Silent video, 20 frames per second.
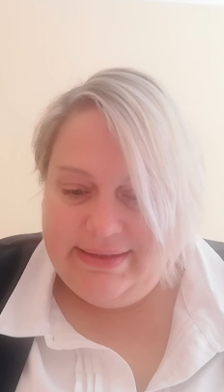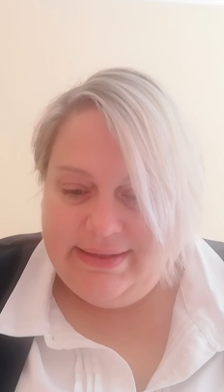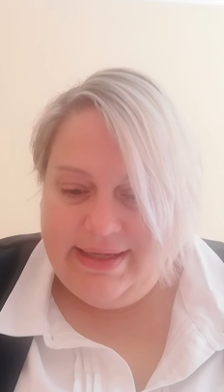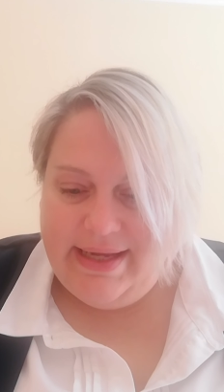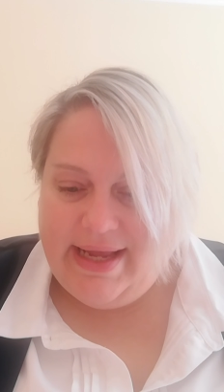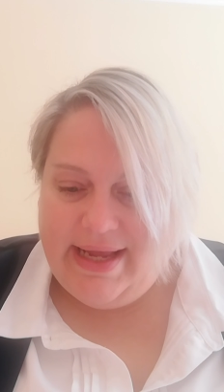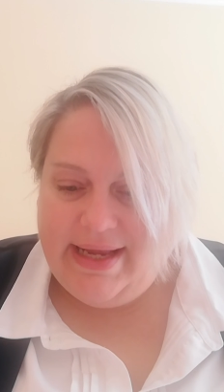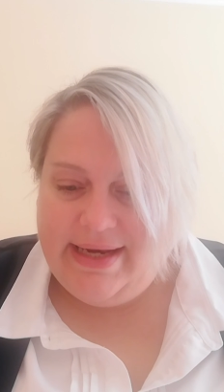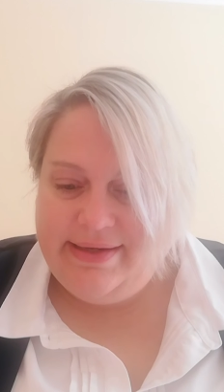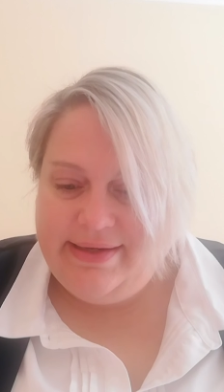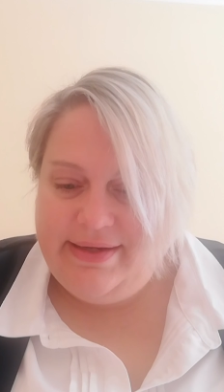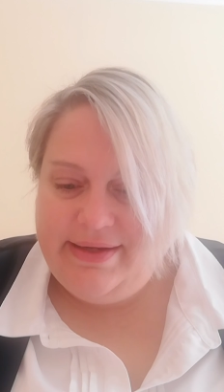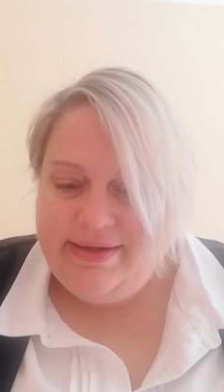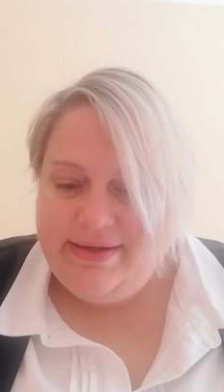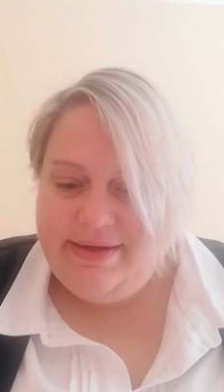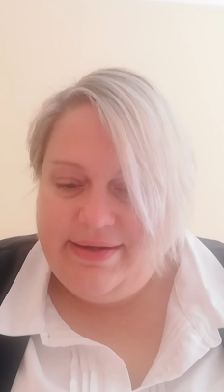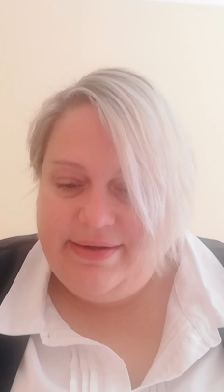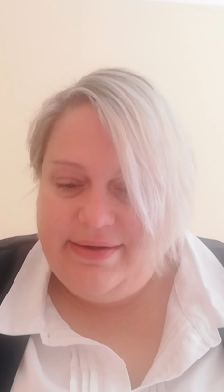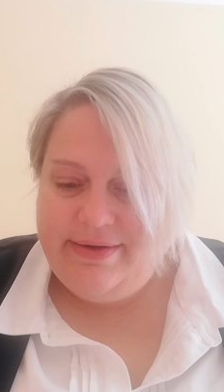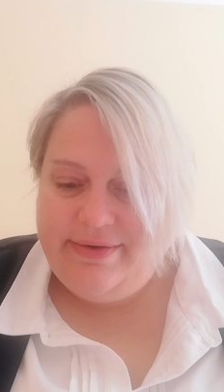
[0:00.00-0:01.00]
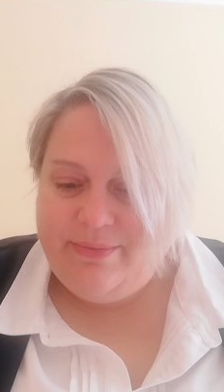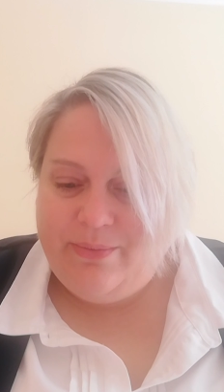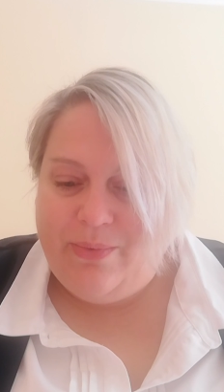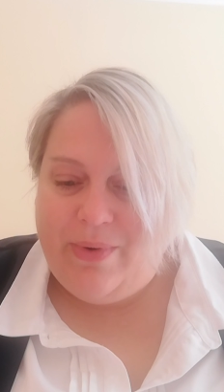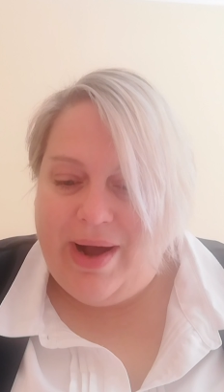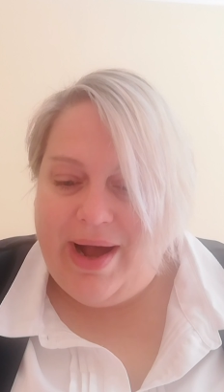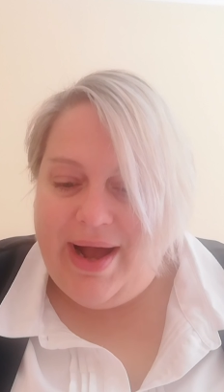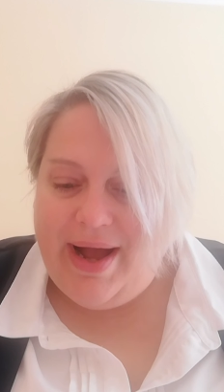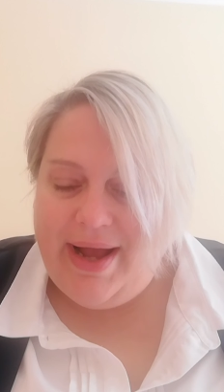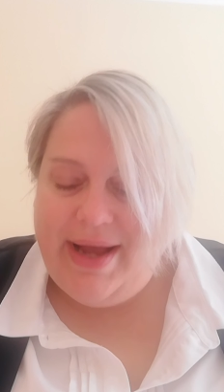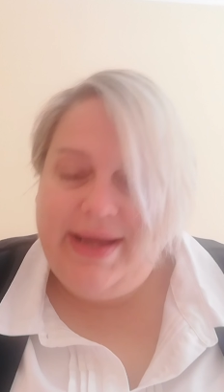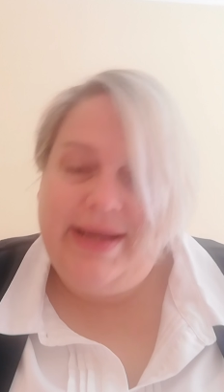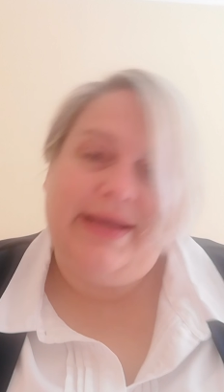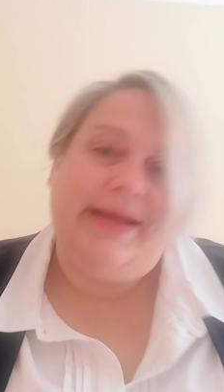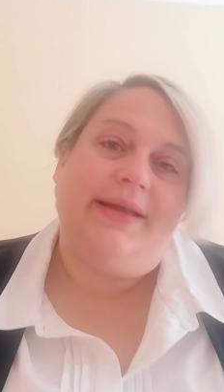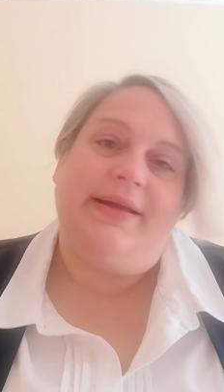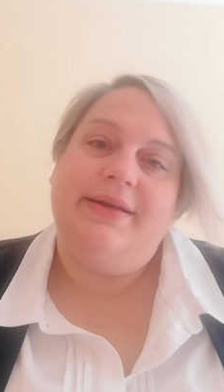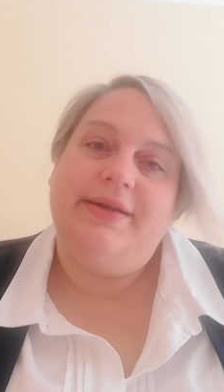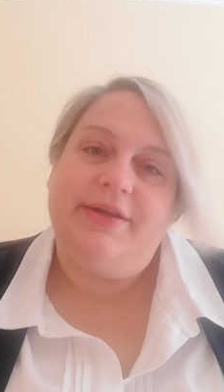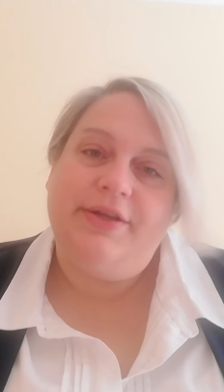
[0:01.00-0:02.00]
And why
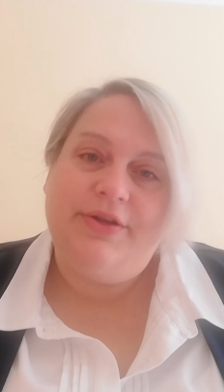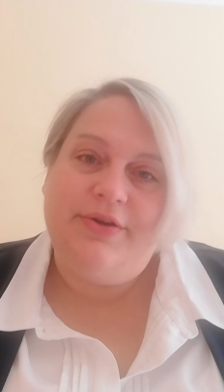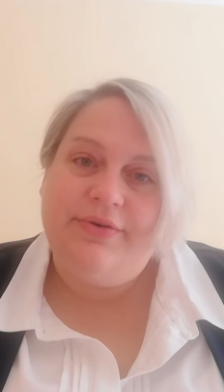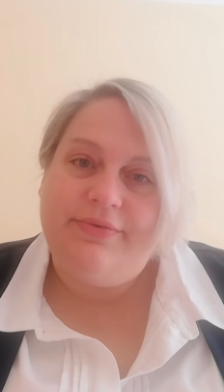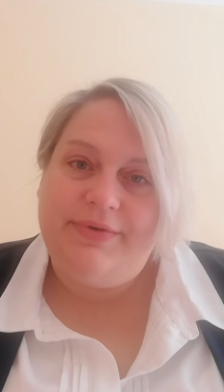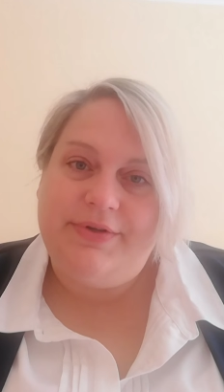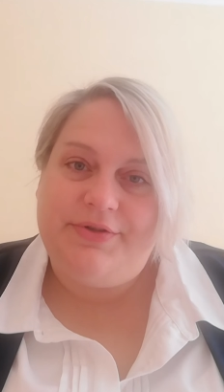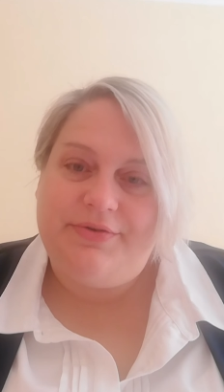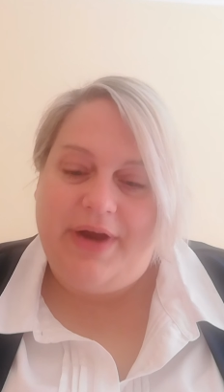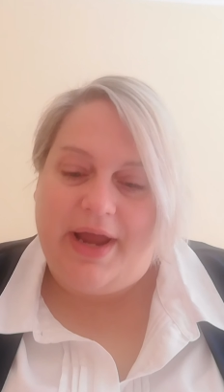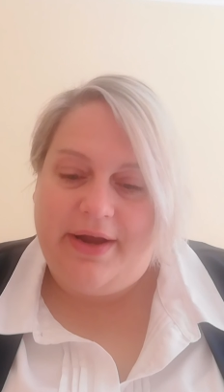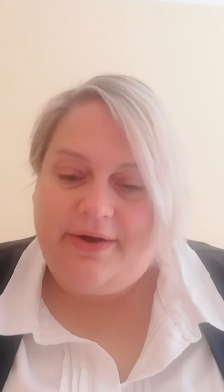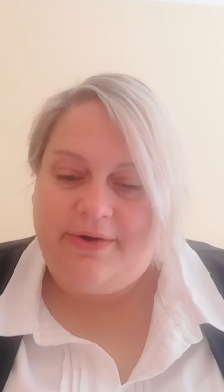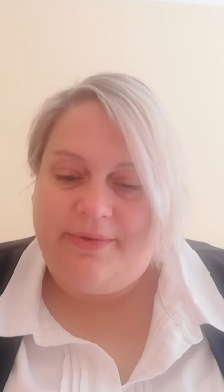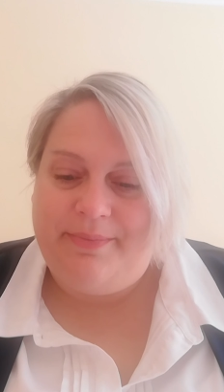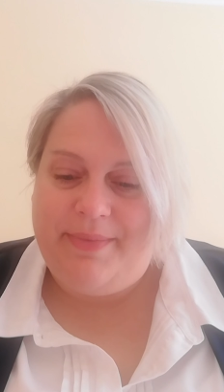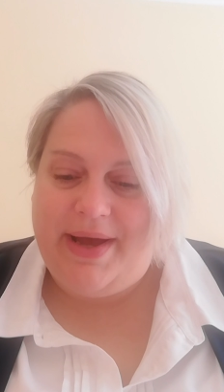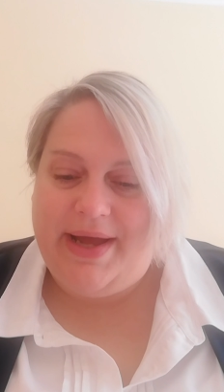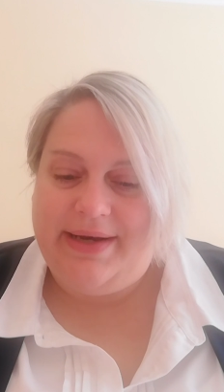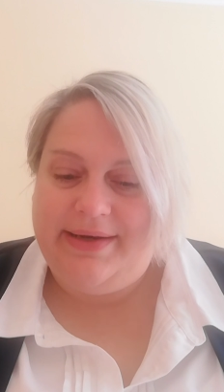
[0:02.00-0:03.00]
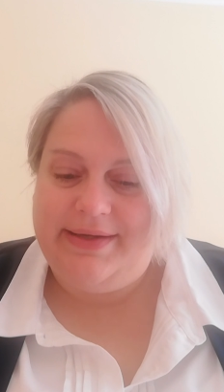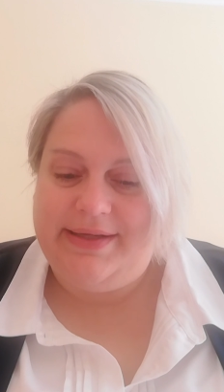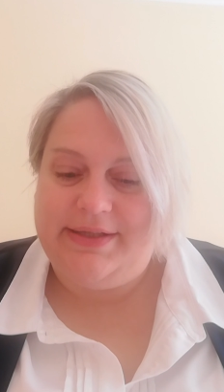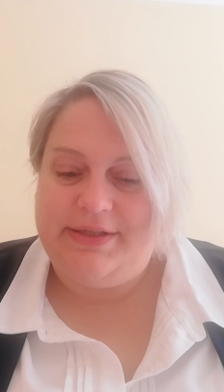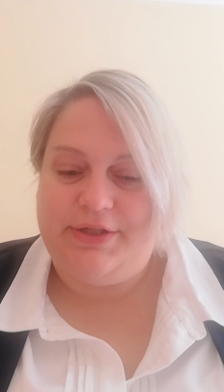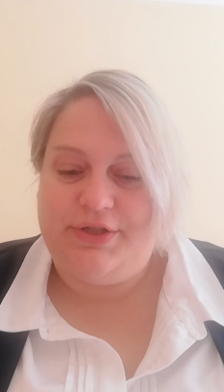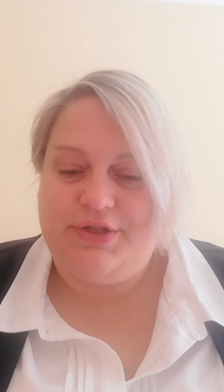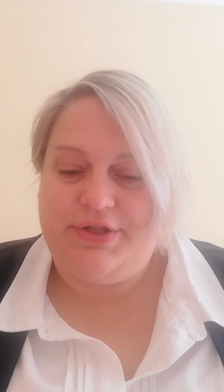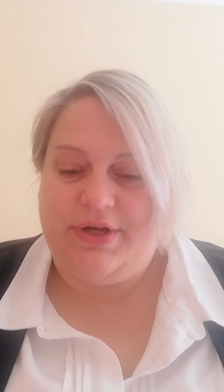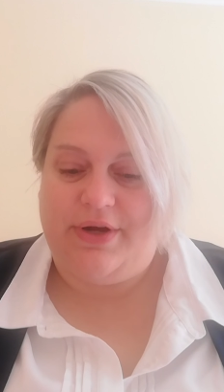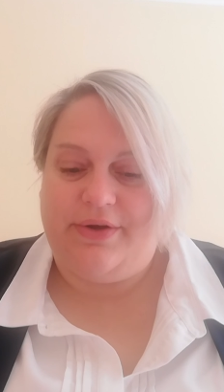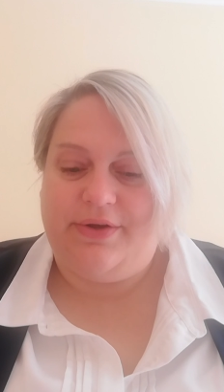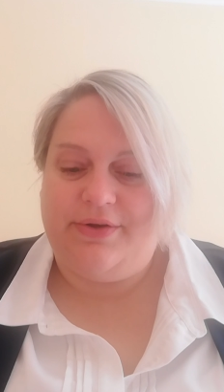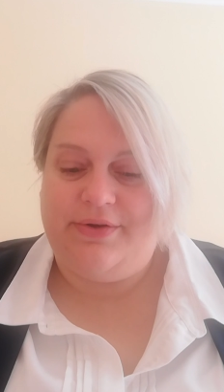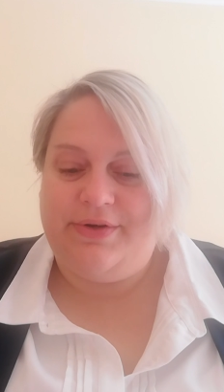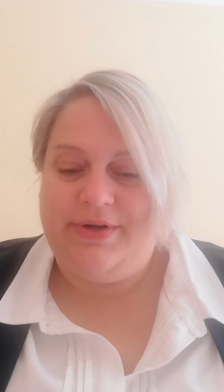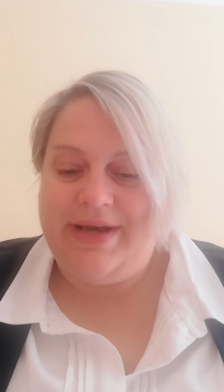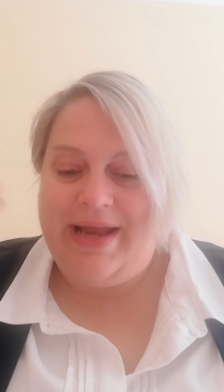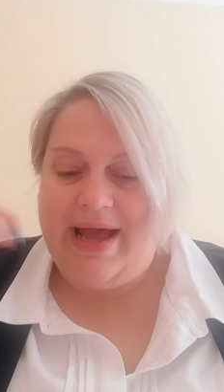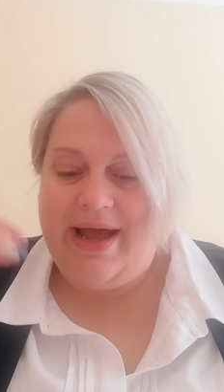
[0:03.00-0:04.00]
you would recommend it. So
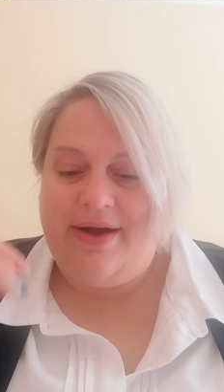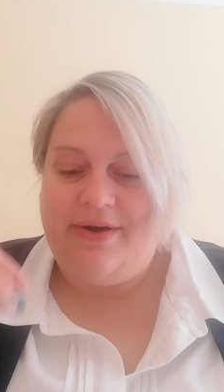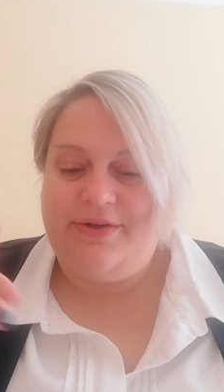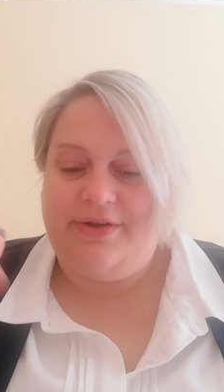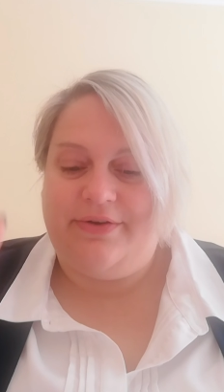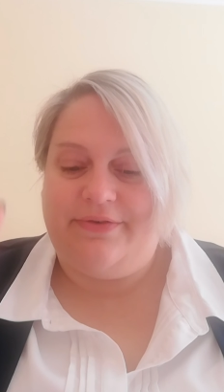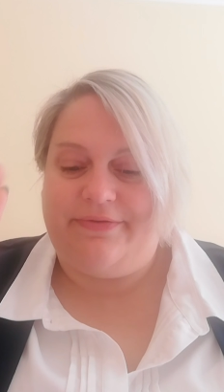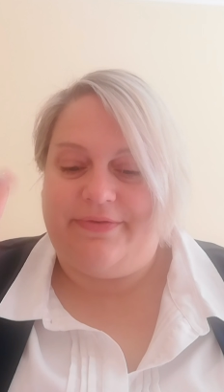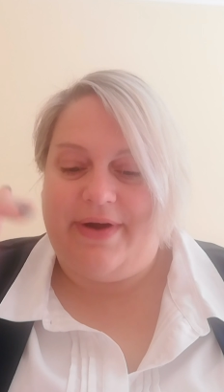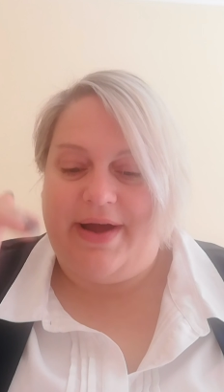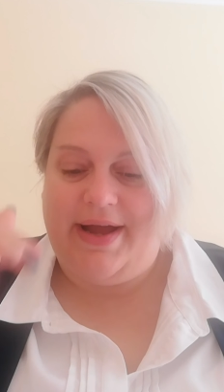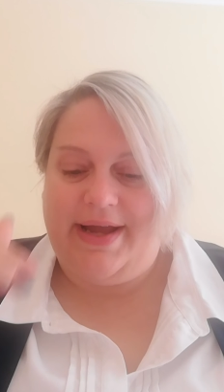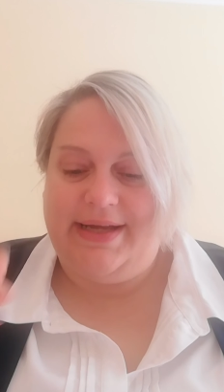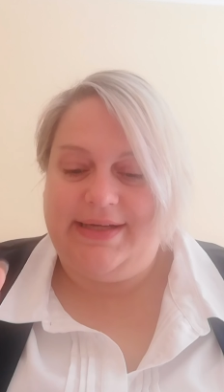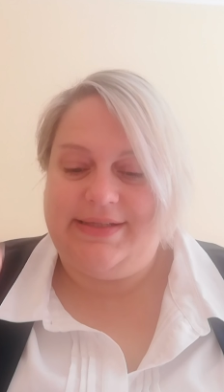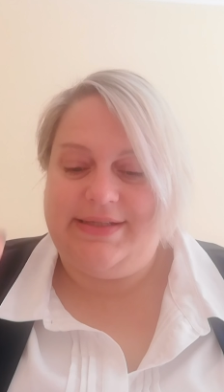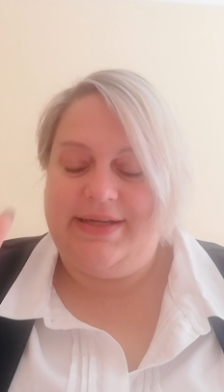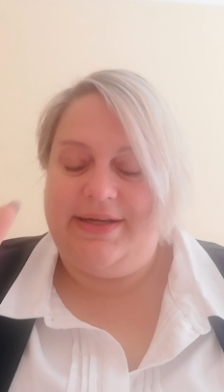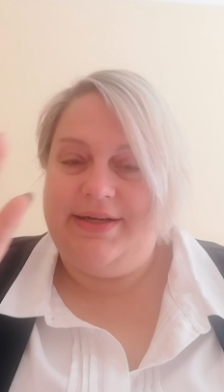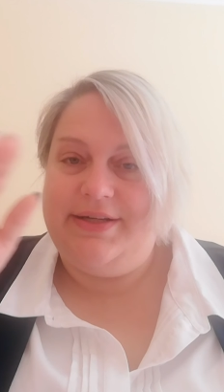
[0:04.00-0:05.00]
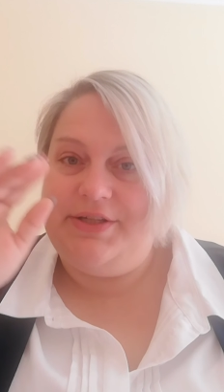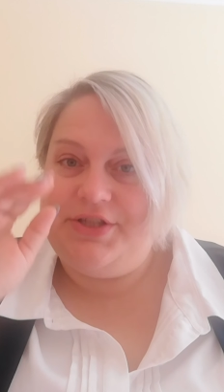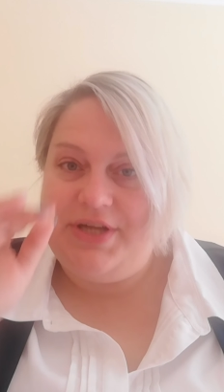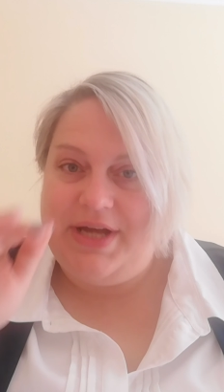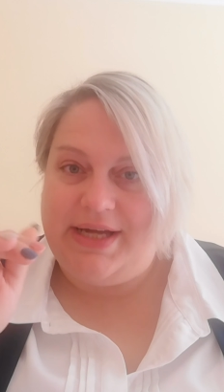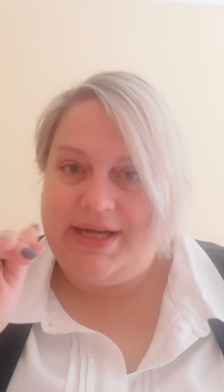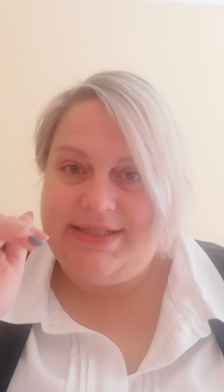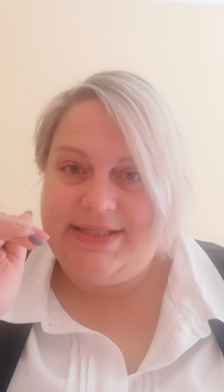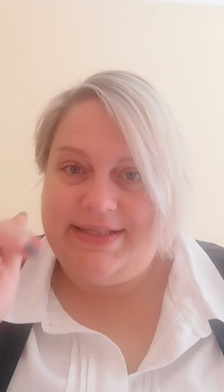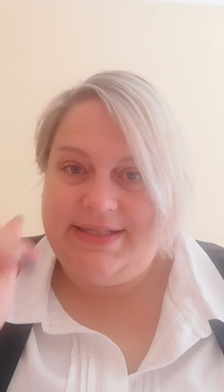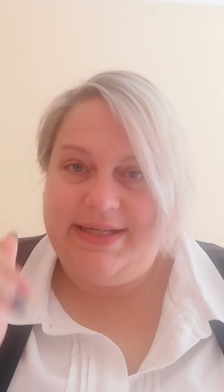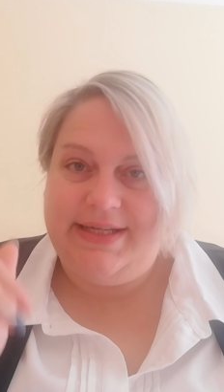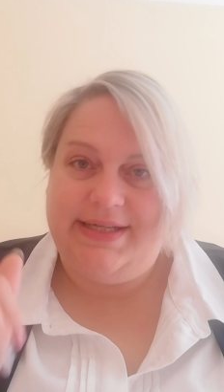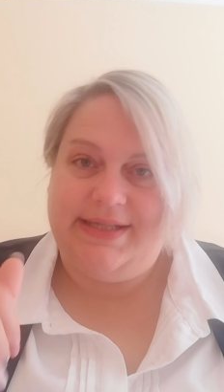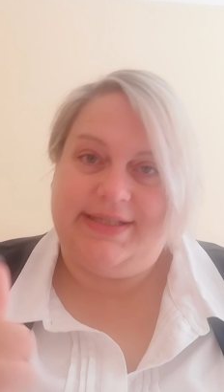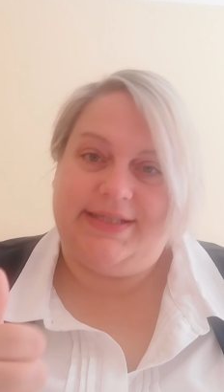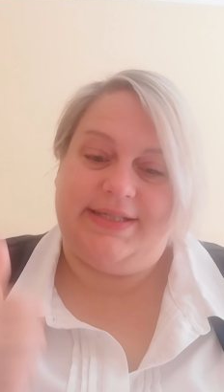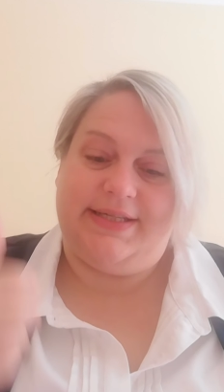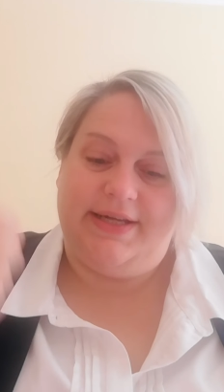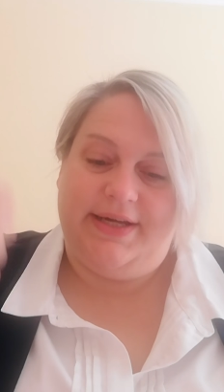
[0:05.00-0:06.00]
now you write just
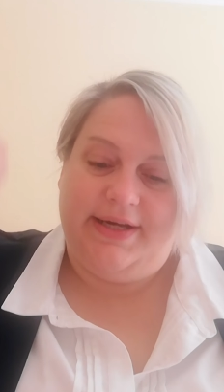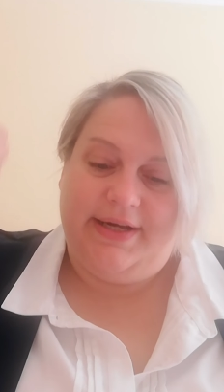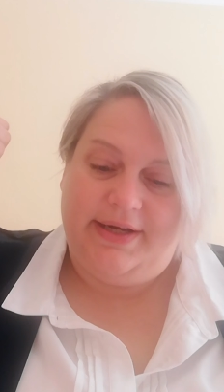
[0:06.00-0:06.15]
this.